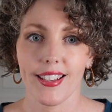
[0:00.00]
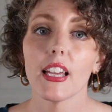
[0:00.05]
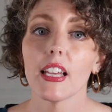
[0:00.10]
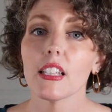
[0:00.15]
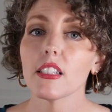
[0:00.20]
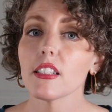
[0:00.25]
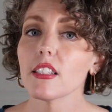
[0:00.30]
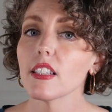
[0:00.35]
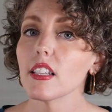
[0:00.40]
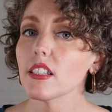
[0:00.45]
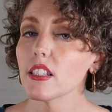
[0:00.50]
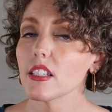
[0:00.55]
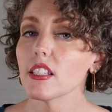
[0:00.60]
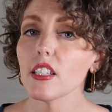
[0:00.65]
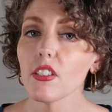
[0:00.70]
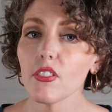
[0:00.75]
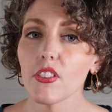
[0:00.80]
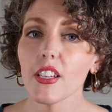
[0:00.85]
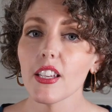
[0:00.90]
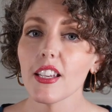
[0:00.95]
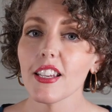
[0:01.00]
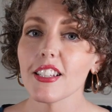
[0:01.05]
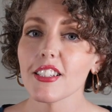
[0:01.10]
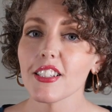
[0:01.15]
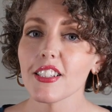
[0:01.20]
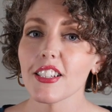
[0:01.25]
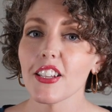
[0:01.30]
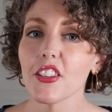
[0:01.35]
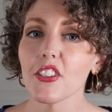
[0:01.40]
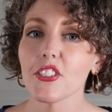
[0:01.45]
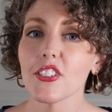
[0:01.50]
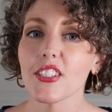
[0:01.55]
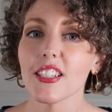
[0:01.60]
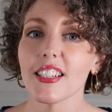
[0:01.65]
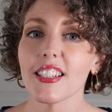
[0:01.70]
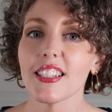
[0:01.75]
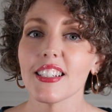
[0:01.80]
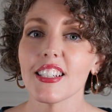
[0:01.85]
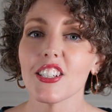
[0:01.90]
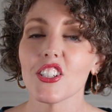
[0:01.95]
Again, sensitivity is another
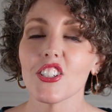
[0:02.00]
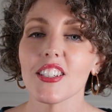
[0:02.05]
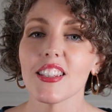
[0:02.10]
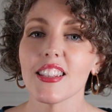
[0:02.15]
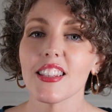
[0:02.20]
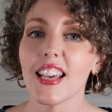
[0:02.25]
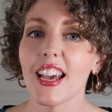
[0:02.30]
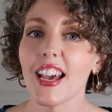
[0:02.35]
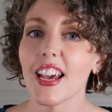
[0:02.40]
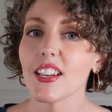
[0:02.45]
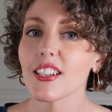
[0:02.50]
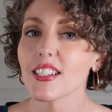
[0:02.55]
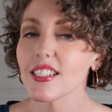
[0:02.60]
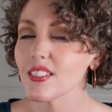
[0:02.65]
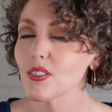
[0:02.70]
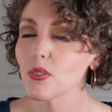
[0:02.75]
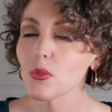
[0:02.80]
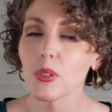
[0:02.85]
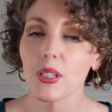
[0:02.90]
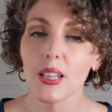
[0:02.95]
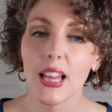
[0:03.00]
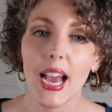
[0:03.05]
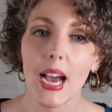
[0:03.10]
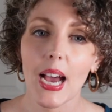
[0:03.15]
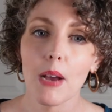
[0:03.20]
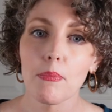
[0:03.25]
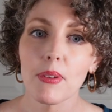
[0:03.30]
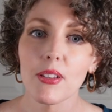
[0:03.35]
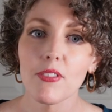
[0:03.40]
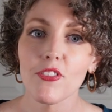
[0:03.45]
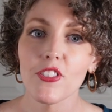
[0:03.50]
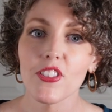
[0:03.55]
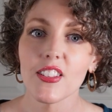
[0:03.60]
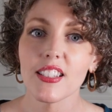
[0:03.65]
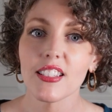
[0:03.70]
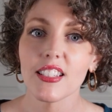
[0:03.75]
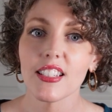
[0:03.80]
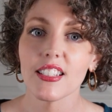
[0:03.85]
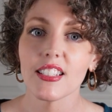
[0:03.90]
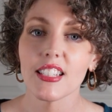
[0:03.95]
skin condition that will happen for
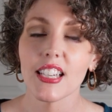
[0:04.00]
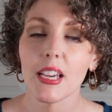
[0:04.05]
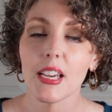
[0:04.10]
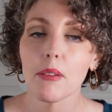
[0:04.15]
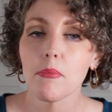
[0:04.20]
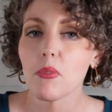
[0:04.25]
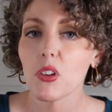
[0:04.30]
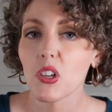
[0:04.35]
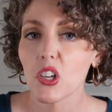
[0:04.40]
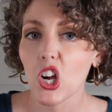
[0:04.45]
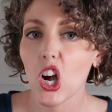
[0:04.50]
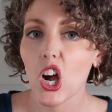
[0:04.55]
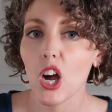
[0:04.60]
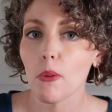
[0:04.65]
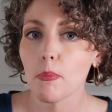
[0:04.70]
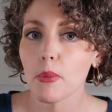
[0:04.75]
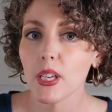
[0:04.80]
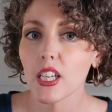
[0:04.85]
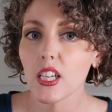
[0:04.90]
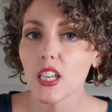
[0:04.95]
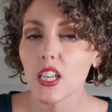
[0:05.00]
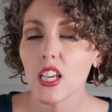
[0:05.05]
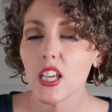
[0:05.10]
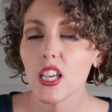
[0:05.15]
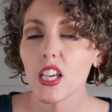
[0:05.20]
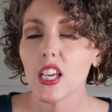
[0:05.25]
this skin type, common